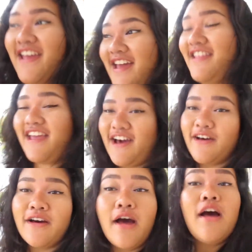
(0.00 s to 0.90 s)
And yeah,
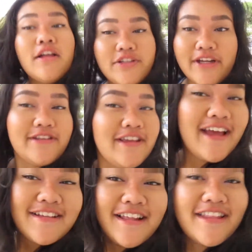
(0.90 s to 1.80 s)
talk to you
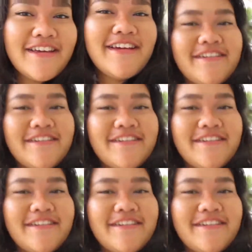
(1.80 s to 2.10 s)
guys later.